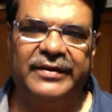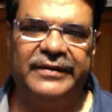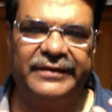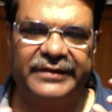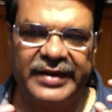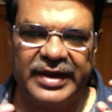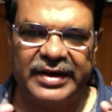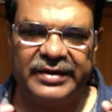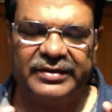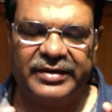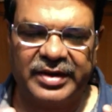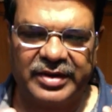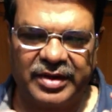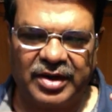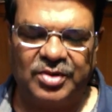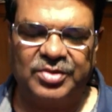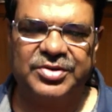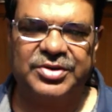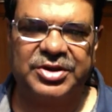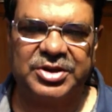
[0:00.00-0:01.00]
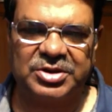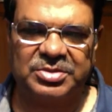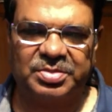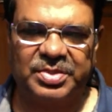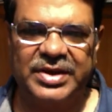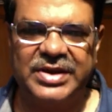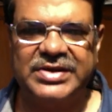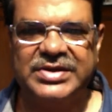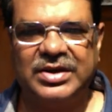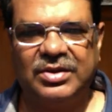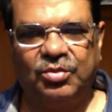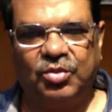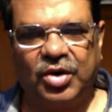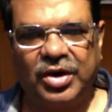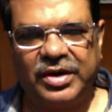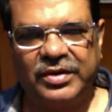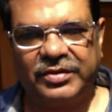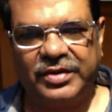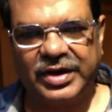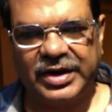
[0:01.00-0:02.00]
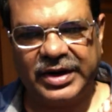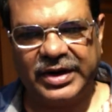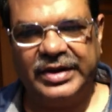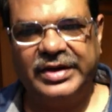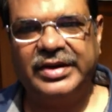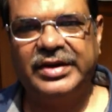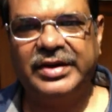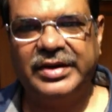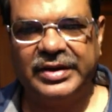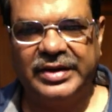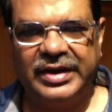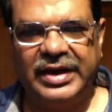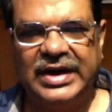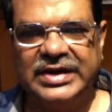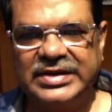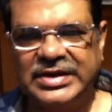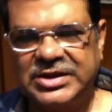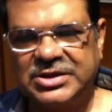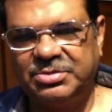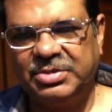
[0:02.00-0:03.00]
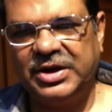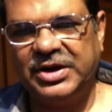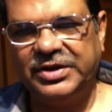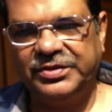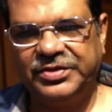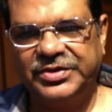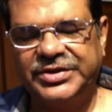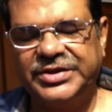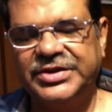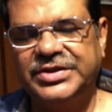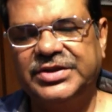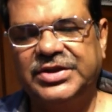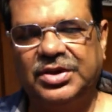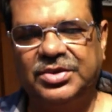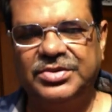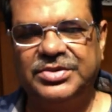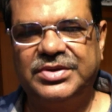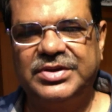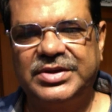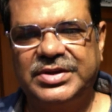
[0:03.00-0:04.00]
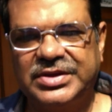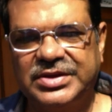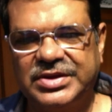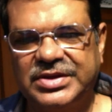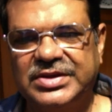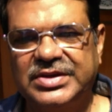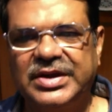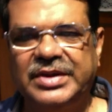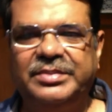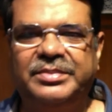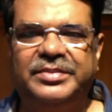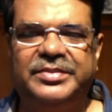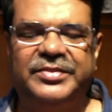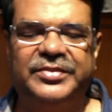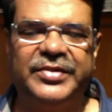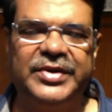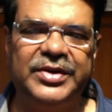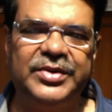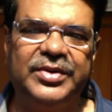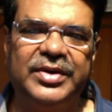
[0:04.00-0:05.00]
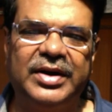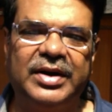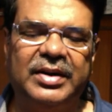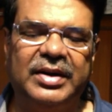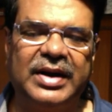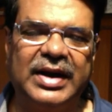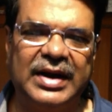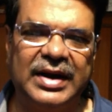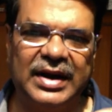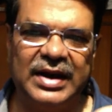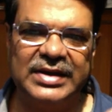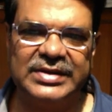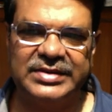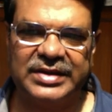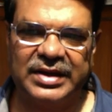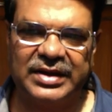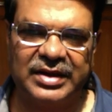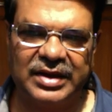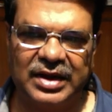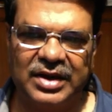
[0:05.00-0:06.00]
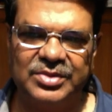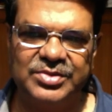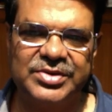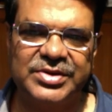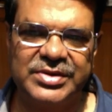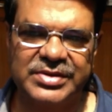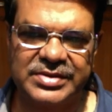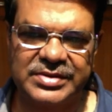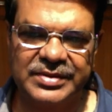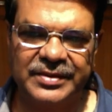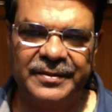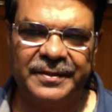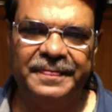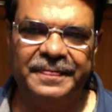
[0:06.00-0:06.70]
Wherever house it is placed and whatever it, as I explained you for 6th house, it is the same way you can analyze other houses.